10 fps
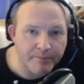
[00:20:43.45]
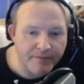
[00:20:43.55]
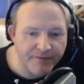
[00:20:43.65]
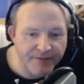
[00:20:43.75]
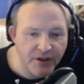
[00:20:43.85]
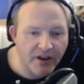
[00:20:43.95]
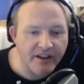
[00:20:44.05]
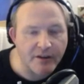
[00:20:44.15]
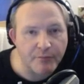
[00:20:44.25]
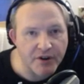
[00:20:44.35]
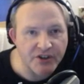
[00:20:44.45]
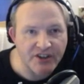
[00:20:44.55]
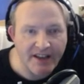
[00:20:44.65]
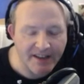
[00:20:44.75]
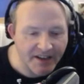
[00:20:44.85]
feel like a British
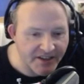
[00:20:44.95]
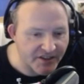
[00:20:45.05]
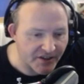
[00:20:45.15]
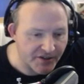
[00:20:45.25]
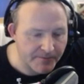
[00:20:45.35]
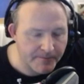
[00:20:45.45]
tank, and it does.